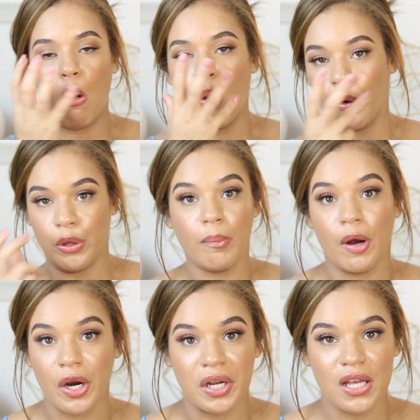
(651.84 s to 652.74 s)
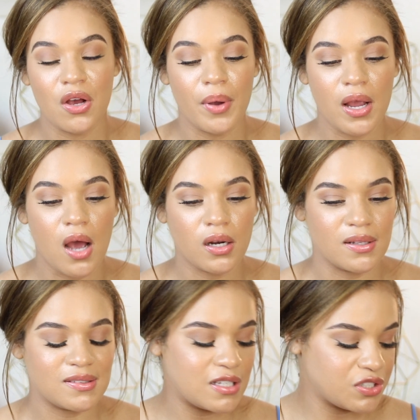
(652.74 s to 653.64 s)
oil party going on
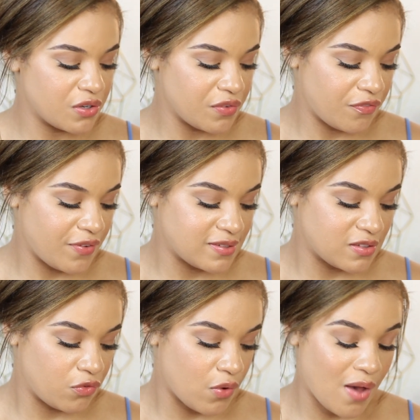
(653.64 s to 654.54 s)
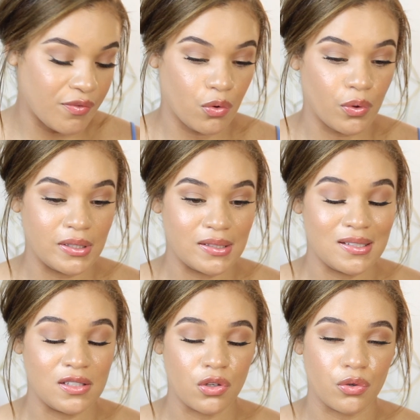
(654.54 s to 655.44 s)
the center of your face if you have an oily
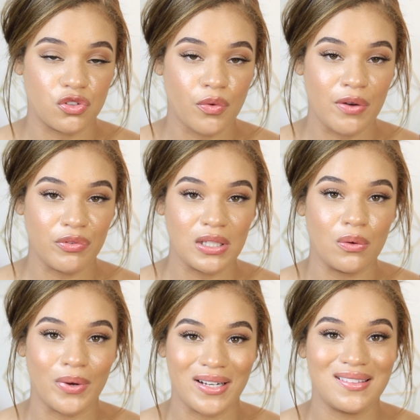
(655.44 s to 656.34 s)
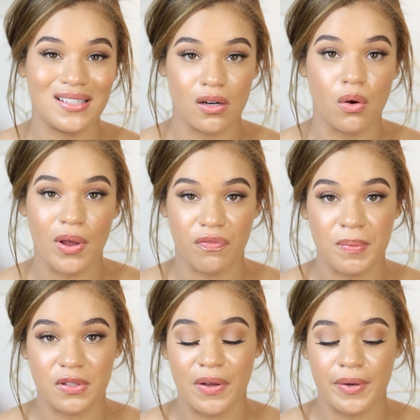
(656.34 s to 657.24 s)
T-zone. So I really would steer away
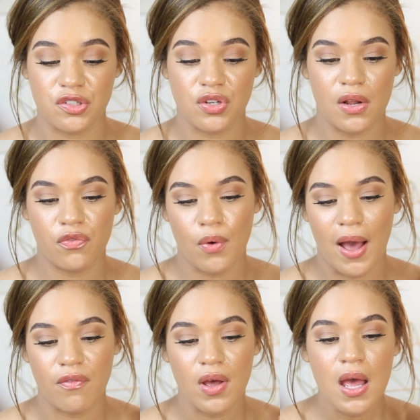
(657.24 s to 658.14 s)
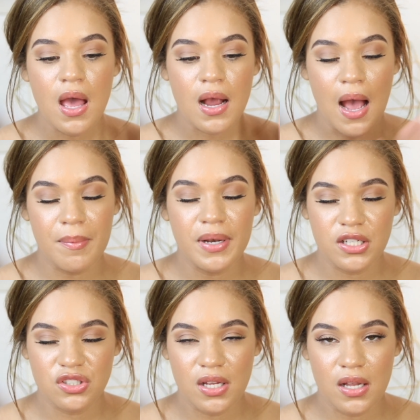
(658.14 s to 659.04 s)
from this foundation if you have
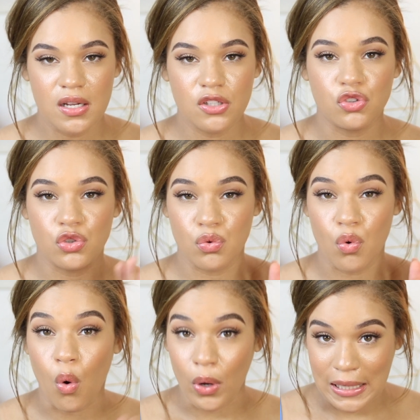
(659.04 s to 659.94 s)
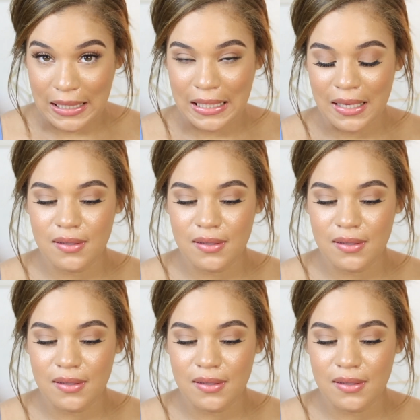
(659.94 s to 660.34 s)
combination to oily